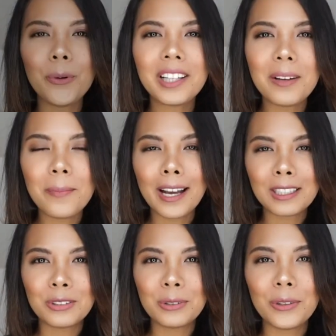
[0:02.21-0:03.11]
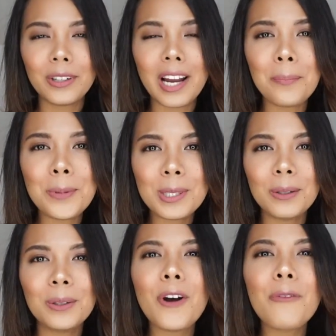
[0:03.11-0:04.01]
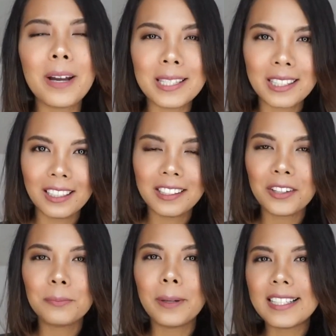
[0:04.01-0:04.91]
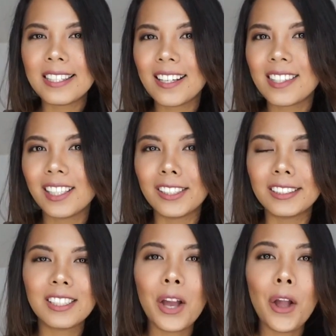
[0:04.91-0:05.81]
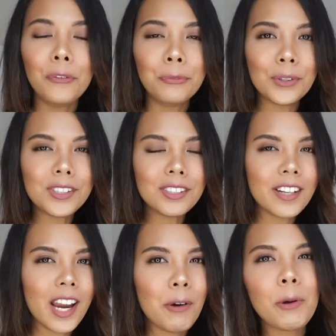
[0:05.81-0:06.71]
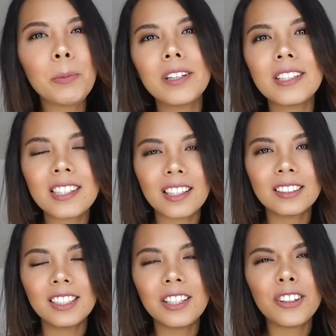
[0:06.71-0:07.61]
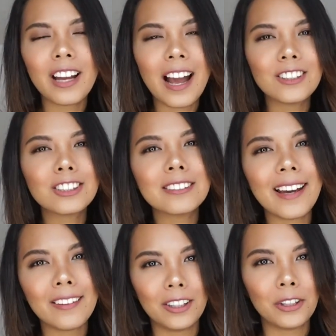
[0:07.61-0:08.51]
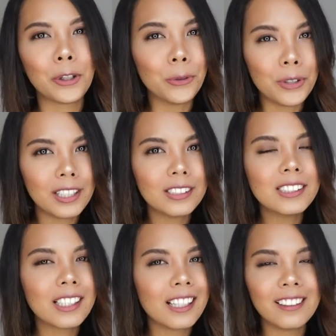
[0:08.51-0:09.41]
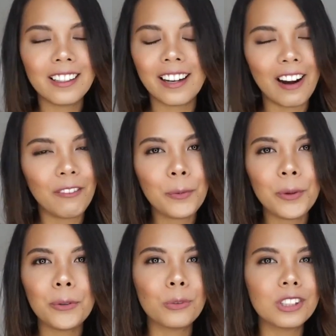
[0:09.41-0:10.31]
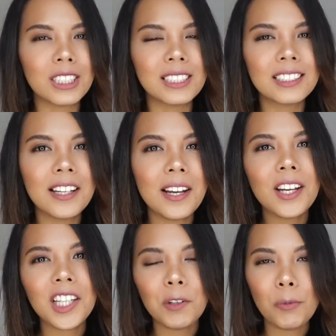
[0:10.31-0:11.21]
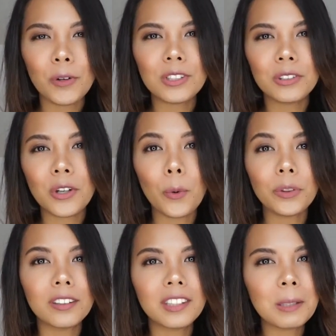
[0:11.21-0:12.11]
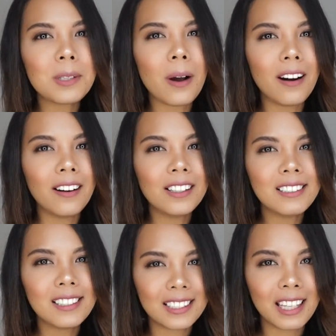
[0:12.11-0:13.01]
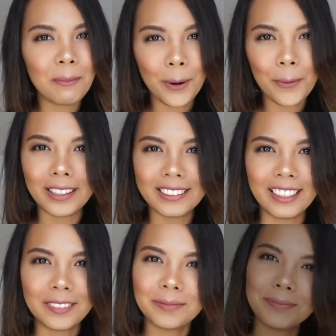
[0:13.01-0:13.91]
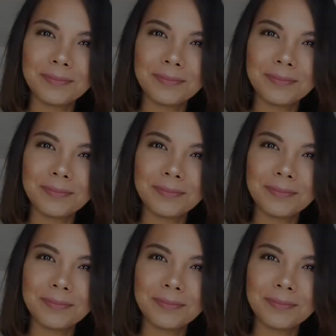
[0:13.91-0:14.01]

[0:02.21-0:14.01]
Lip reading: welcome back to another episode of my skincare basics series. For today, we will be discussing on how to get that Korean skin that everyone wishes. If you want to know what the tips are, just keep on watching.